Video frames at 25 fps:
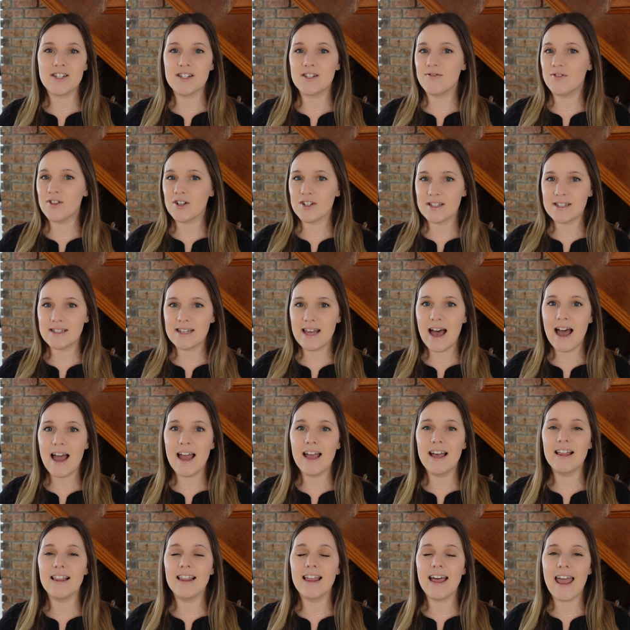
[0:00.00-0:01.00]
just
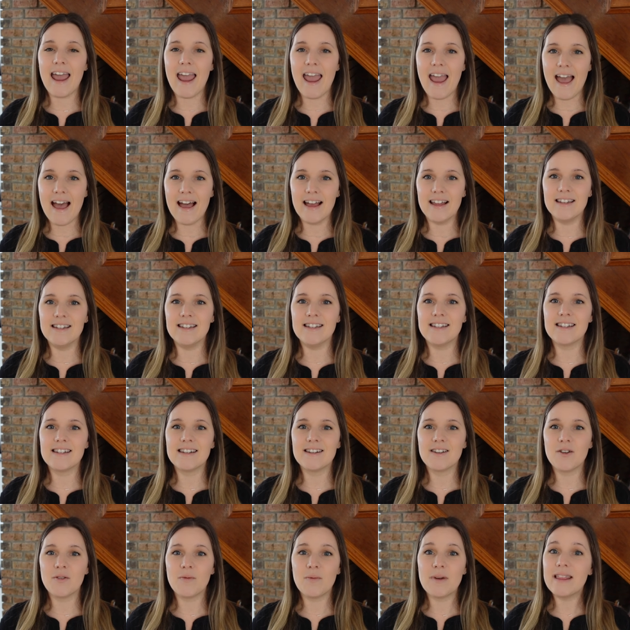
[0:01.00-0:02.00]
versatile and
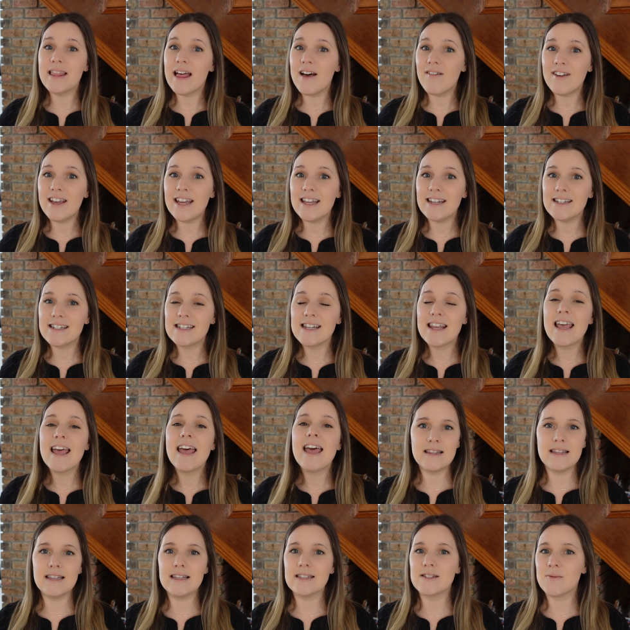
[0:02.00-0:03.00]
we love it.
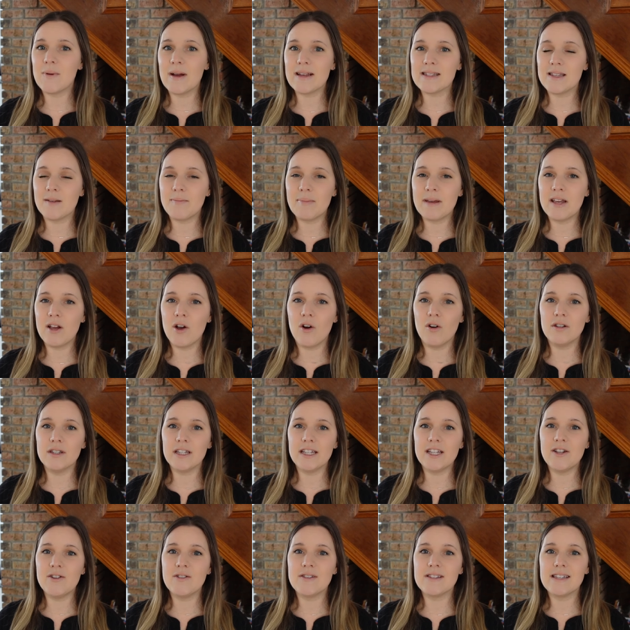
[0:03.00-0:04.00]
This recipe
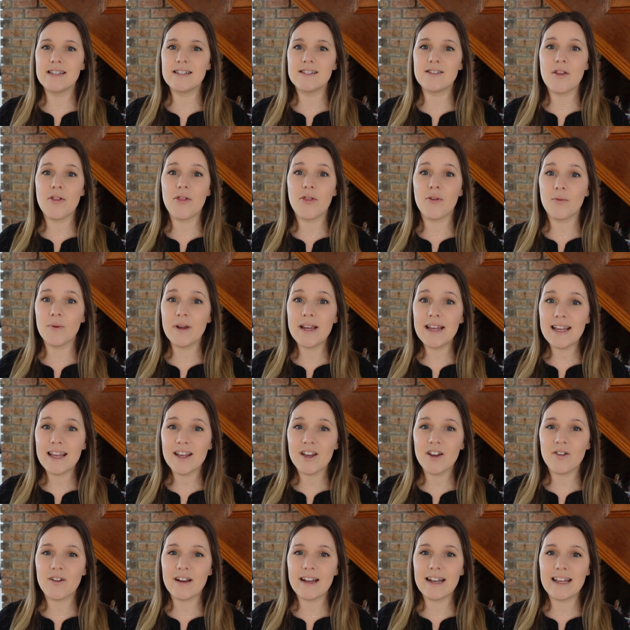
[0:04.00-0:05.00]
only uses three
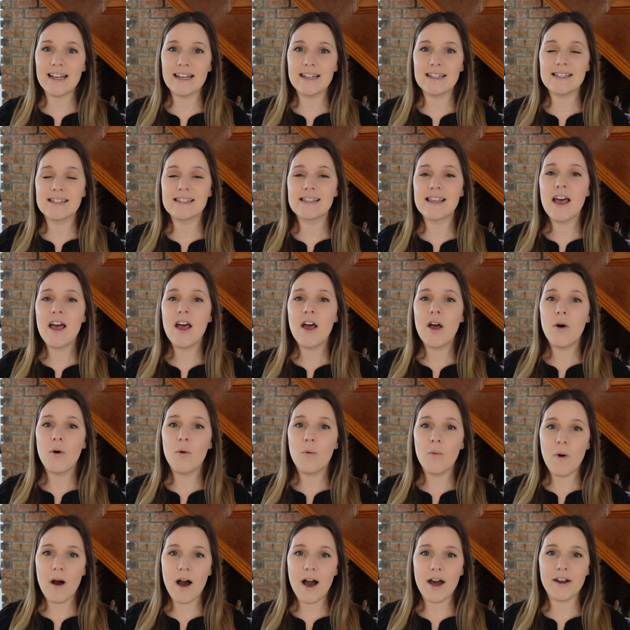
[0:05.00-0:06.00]
ingredients,
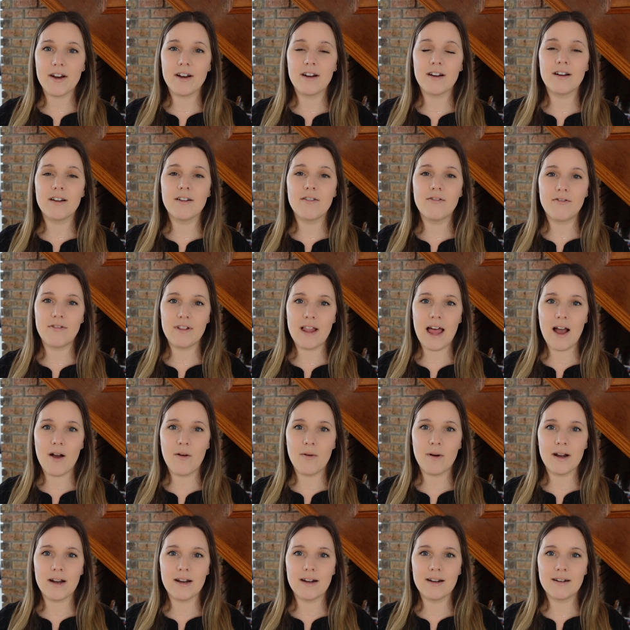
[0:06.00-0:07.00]
water,
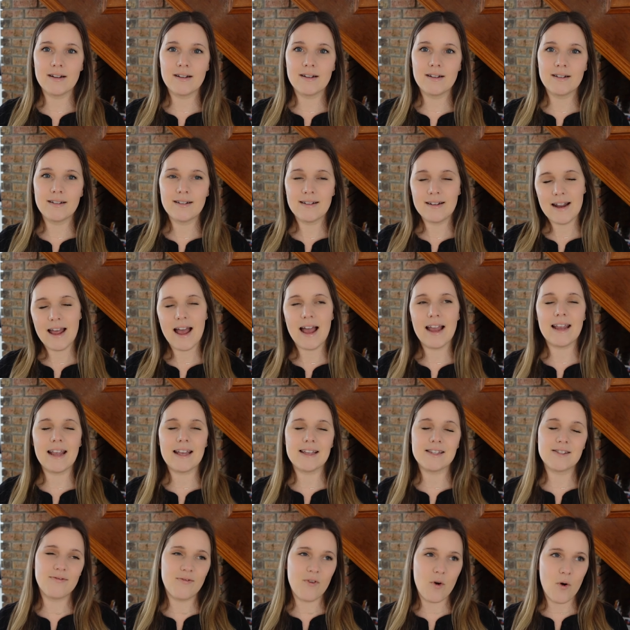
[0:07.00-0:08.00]
flour, I
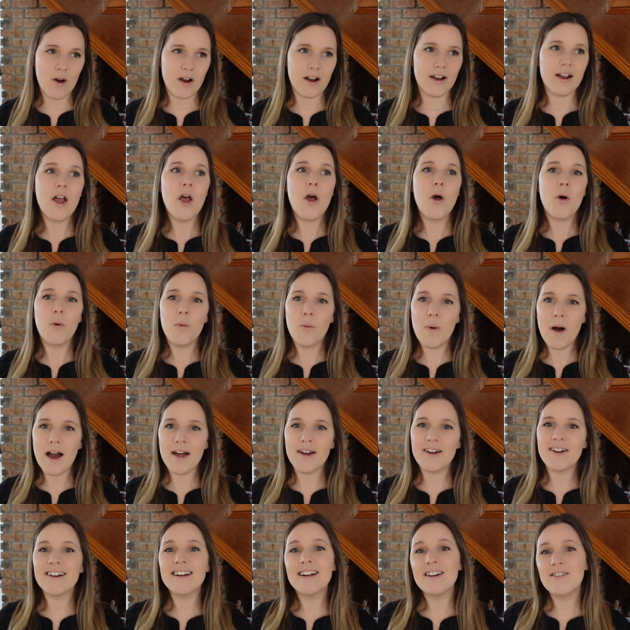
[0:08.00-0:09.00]
guess four,
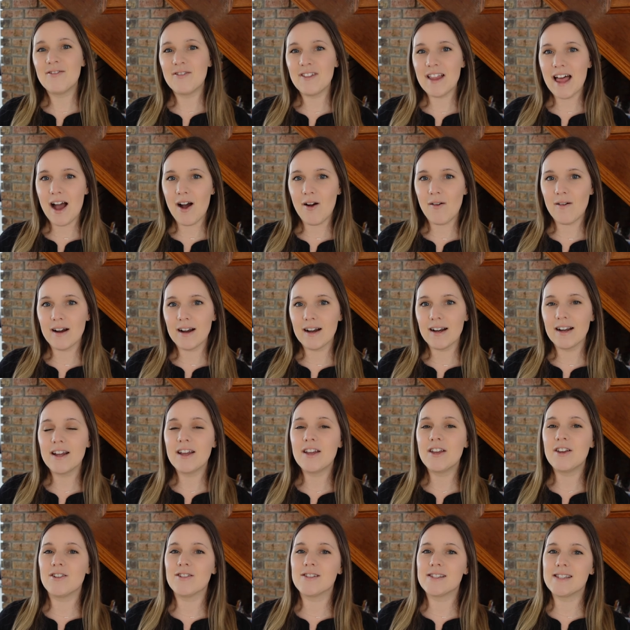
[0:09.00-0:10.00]
water, flour,
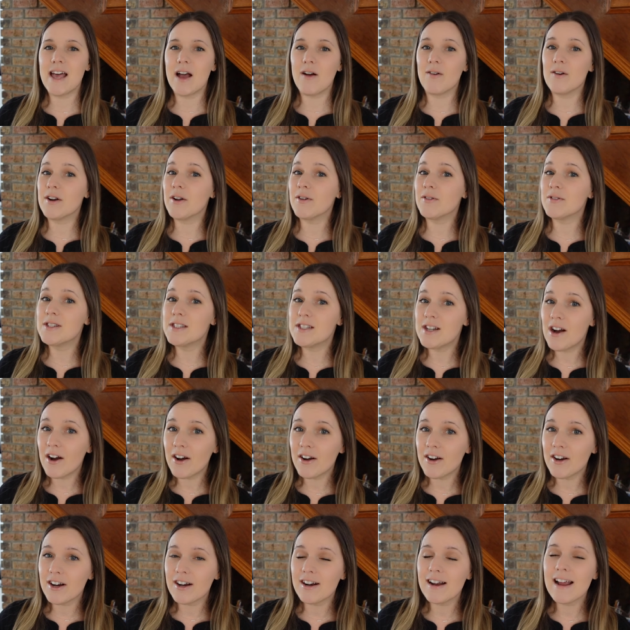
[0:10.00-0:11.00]
your sourdough
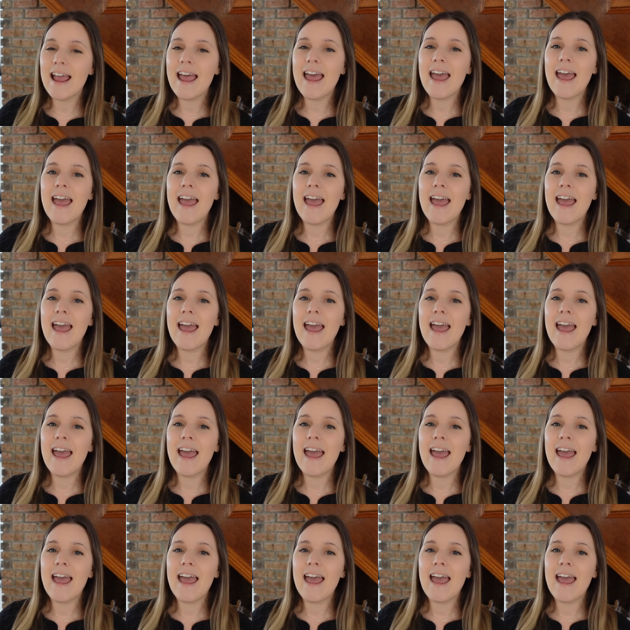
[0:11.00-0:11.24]
starter,